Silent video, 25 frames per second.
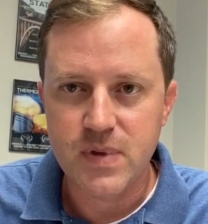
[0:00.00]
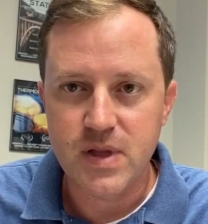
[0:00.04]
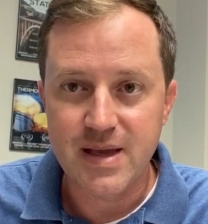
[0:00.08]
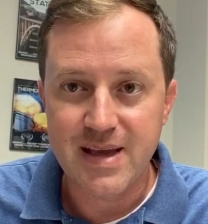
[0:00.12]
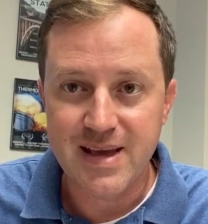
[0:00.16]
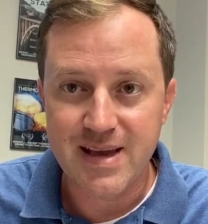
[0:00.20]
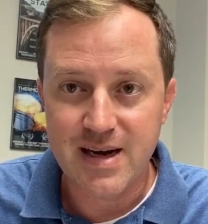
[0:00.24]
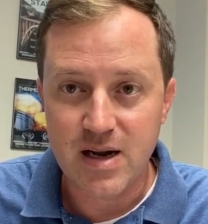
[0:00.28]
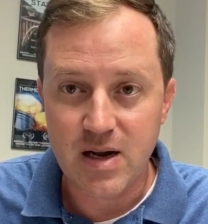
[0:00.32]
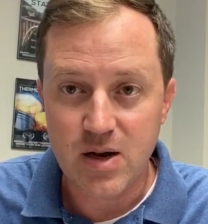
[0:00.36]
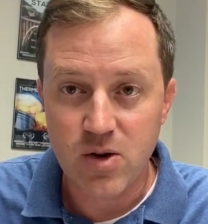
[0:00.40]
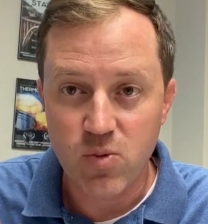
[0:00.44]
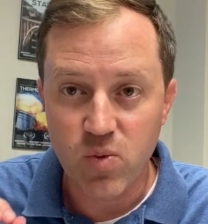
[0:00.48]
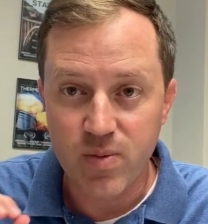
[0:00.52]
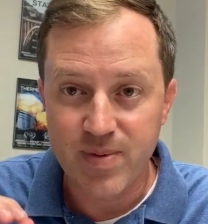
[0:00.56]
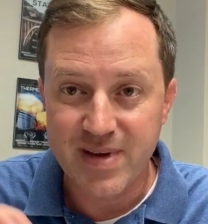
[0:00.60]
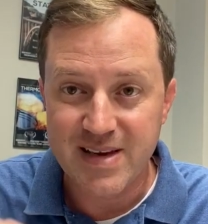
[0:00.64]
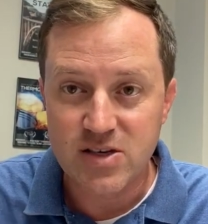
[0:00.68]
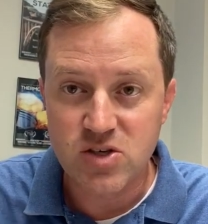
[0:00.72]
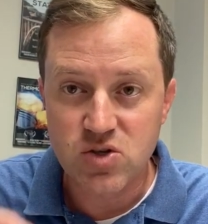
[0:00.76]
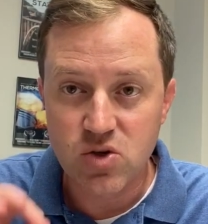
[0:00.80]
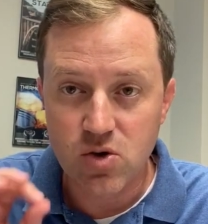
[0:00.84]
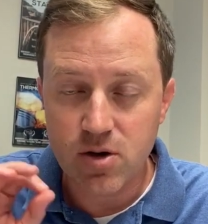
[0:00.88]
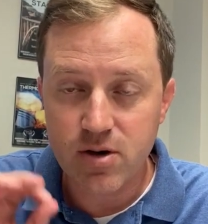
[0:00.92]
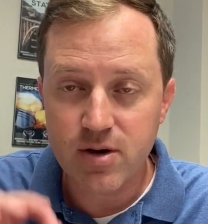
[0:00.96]
And it will be
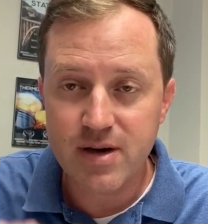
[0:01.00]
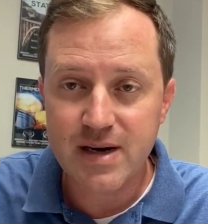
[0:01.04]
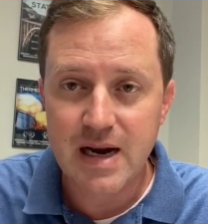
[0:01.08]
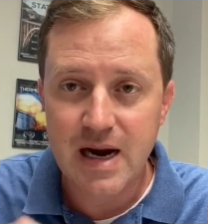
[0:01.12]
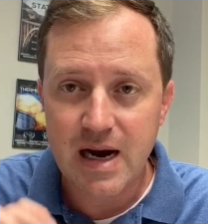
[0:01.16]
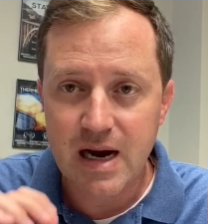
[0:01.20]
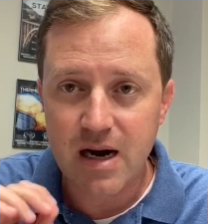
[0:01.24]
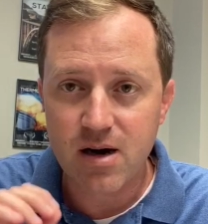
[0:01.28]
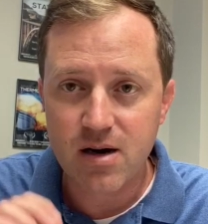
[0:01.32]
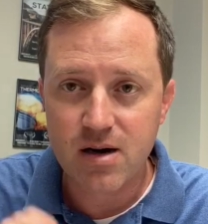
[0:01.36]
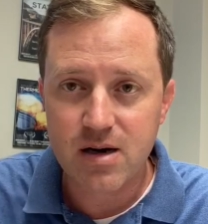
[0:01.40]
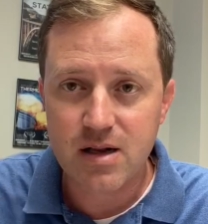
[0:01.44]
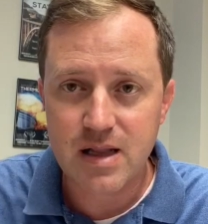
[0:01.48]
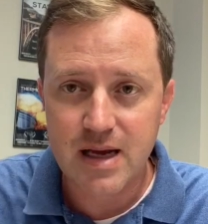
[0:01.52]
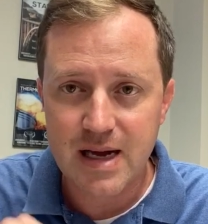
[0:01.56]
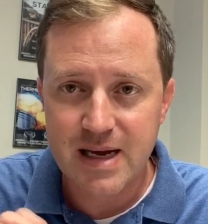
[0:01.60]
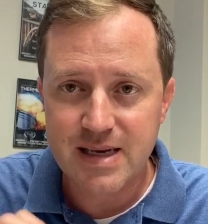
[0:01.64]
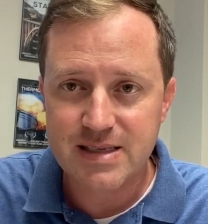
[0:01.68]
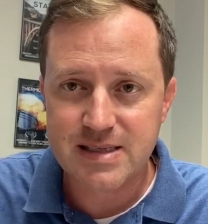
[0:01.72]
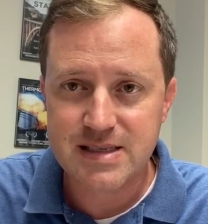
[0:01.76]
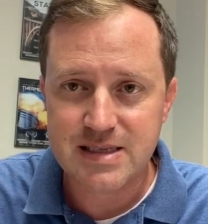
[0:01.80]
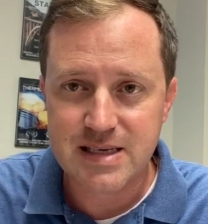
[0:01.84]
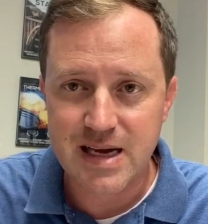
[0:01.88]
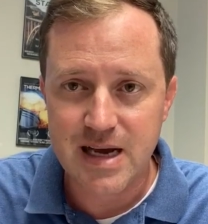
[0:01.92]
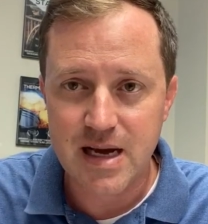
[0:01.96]
during our
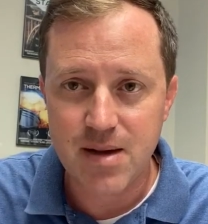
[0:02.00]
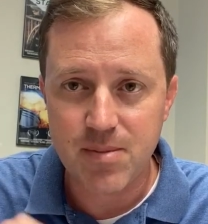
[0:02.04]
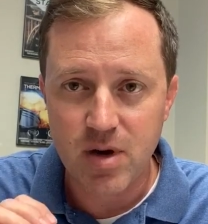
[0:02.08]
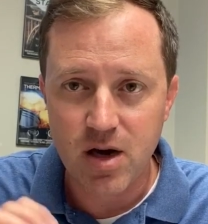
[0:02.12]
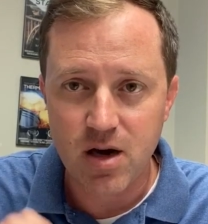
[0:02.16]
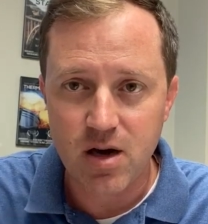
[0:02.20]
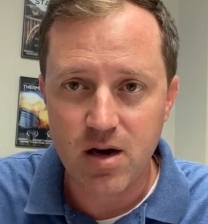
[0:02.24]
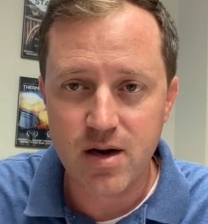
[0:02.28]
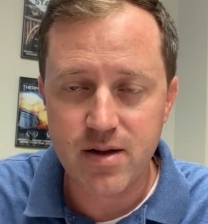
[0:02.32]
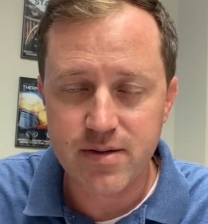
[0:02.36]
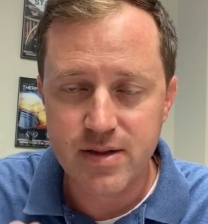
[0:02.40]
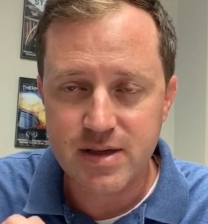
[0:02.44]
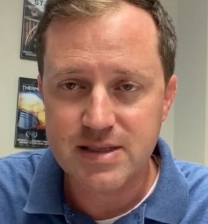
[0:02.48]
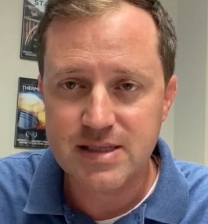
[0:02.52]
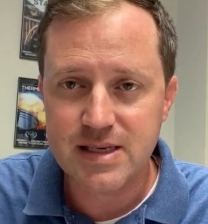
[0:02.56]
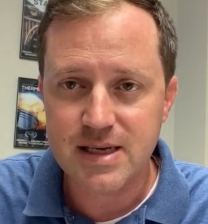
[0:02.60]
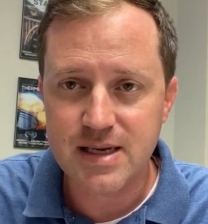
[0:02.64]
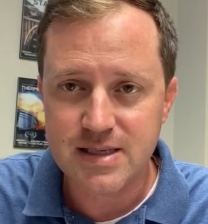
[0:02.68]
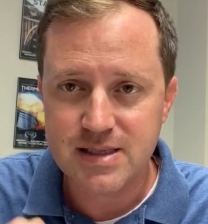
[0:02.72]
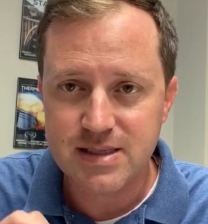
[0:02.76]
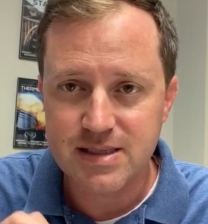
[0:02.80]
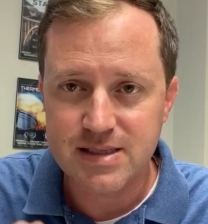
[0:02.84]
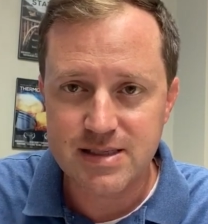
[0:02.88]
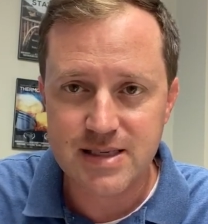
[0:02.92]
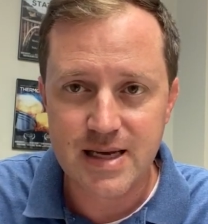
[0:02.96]
class time on the
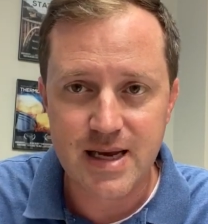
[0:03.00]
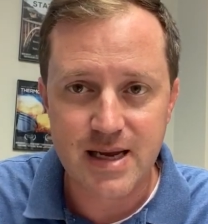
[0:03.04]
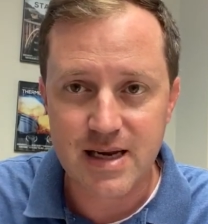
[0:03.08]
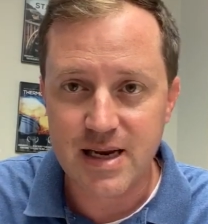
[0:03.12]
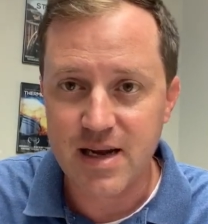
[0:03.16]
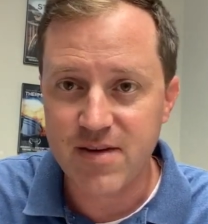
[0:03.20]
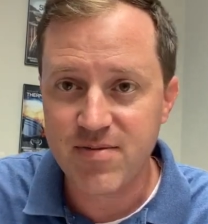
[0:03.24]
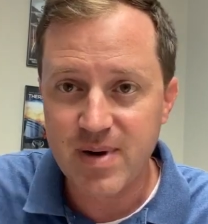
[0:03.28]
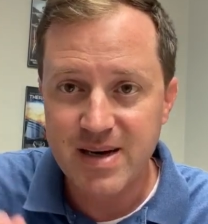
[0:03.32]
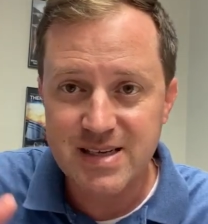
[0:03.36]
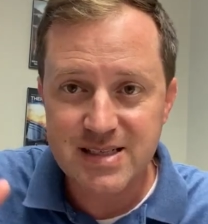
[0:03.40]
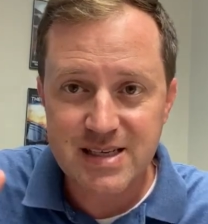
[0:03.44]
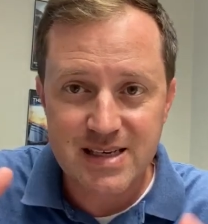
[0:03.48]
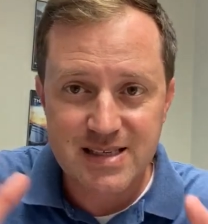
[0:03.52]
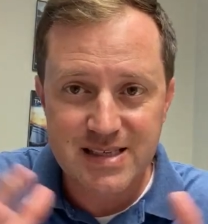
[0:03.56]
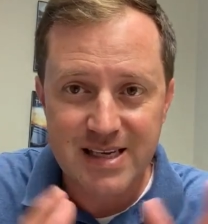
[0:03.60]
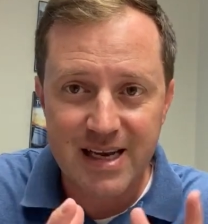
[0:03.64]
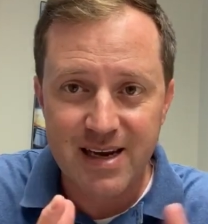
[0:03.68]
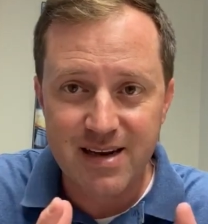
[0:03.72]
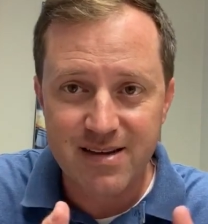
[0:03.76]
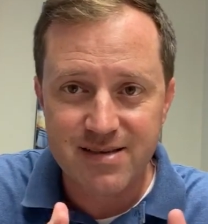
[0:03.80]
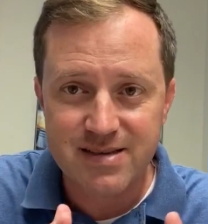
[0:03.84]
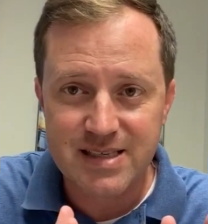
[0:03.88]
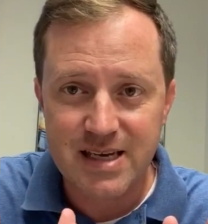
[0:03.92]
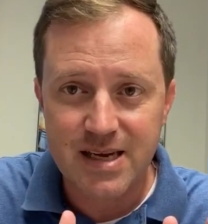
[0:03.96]
test date. And everybody's got to
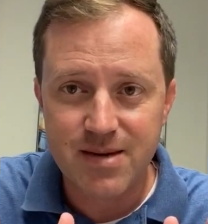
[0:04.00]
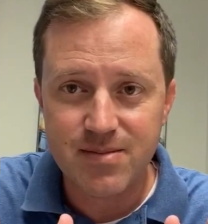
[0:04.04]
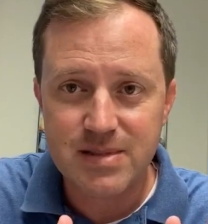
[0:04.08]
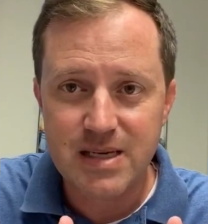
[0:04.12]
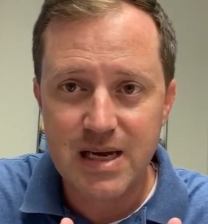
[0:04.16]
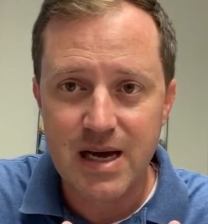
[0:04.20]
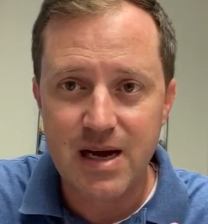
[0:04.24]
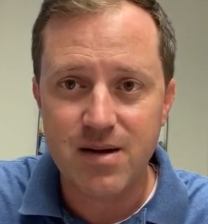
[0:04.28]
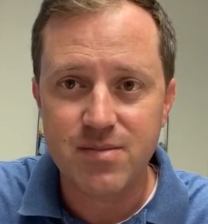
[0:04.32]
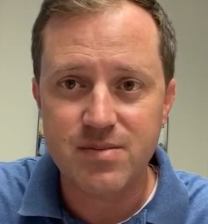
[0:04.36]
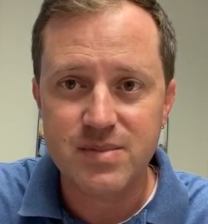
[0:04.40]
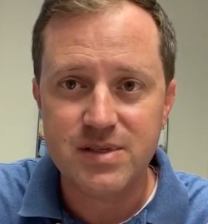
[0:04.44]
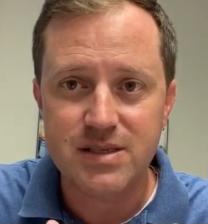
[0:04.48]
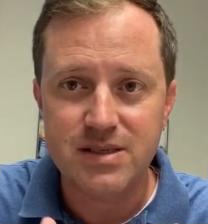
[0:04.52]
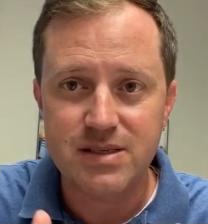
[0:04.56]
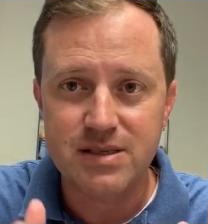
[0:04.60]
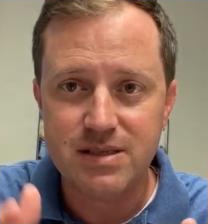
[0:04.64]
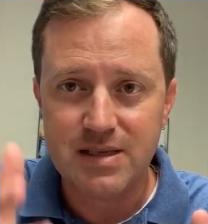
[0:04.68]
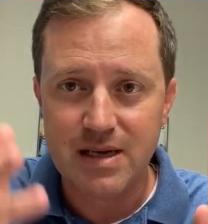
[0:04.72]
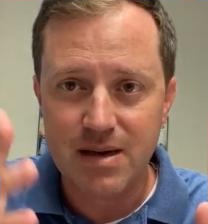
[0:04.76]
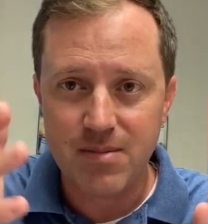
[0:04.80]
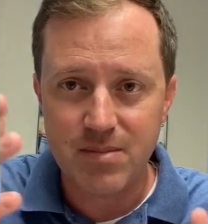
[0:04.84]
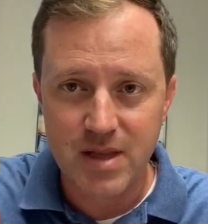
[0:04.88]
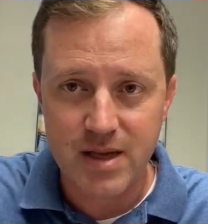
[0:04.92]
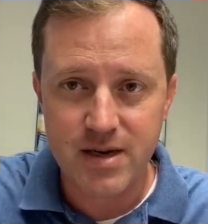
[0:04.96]
take it at the same time, since
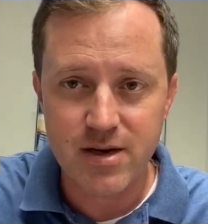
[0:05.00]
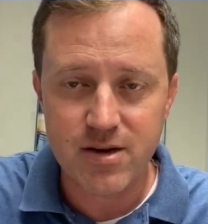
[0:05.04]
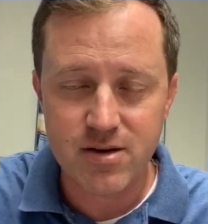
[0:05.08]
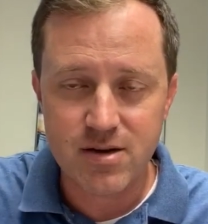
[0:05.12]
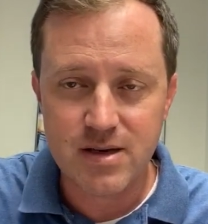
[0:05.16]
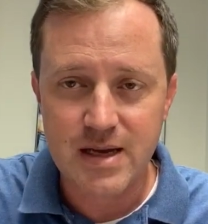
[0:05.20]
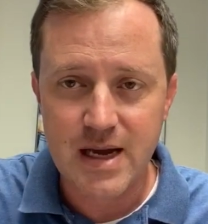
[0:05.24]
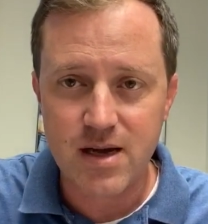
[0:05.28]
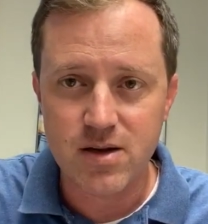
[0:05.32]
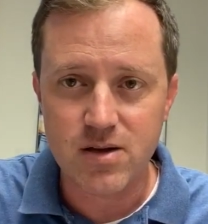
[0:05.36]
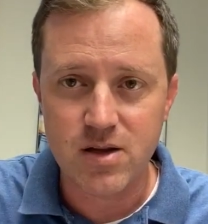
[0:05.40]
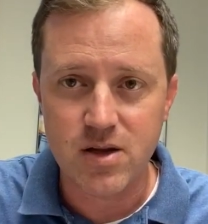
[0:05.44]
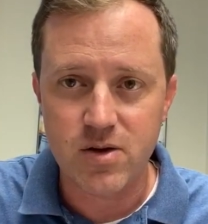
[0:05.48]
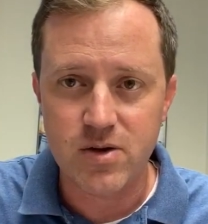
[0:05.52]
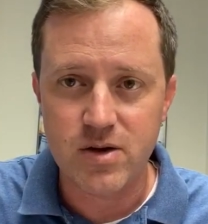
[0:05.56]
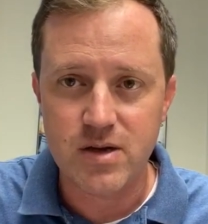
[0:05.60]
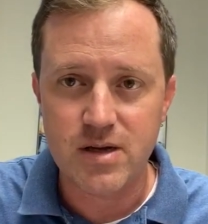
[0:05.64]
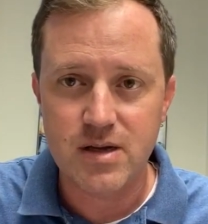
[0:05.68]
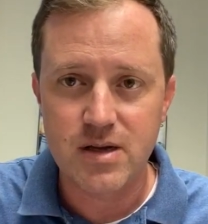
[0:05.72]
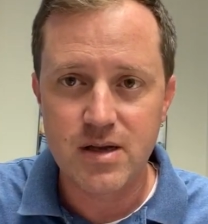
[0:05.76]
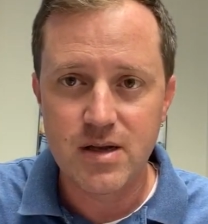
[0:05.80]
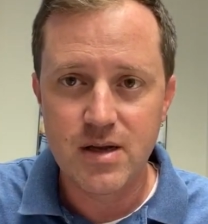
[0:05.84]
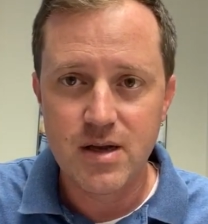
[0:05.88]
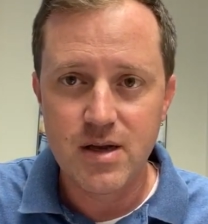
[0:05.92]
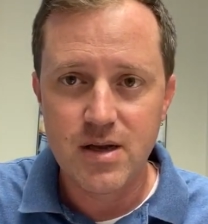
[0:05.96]
I'm letting you download it.